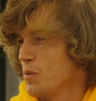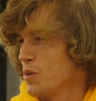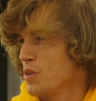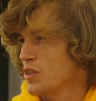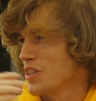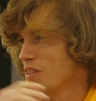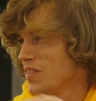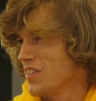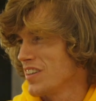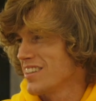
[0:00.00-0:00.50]

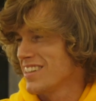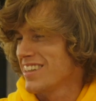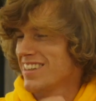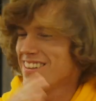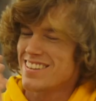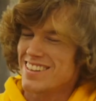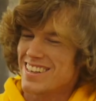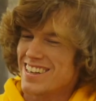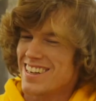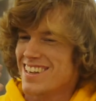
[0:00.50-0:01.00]
bullshit ones, and I
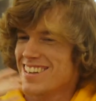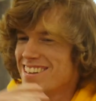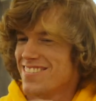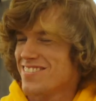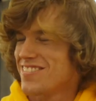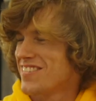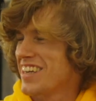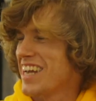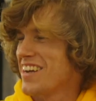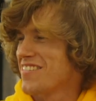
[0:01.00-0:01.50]
was like, "Oh,
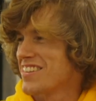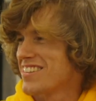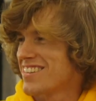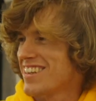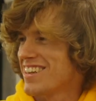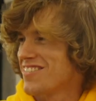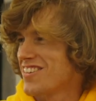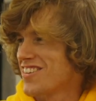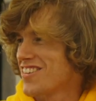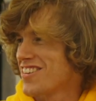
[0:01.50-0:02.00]
the Game of
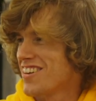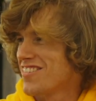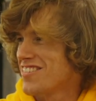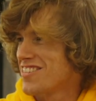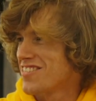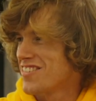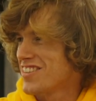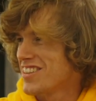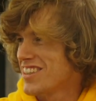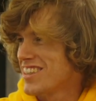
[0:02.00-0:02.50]
Skate versus Seb
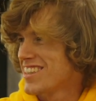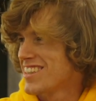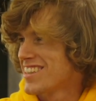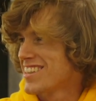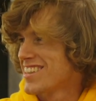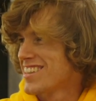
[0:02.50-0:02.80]
is funny."